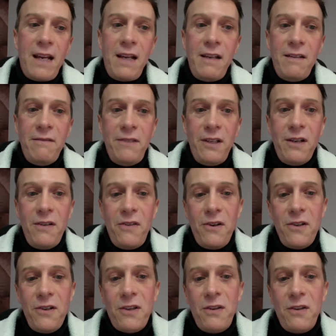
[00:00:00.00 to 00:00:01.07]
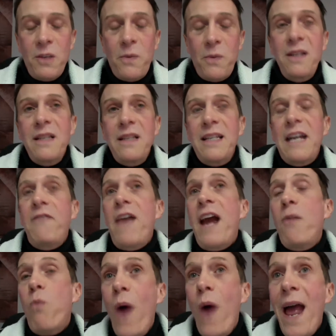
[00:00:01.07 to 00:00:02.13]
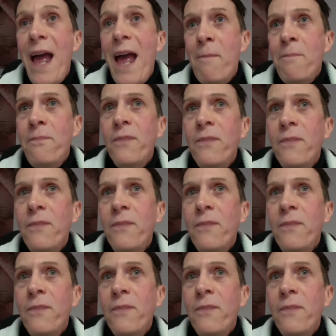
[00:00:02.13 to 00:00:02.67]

Yeah, those are the responses. At WHAM,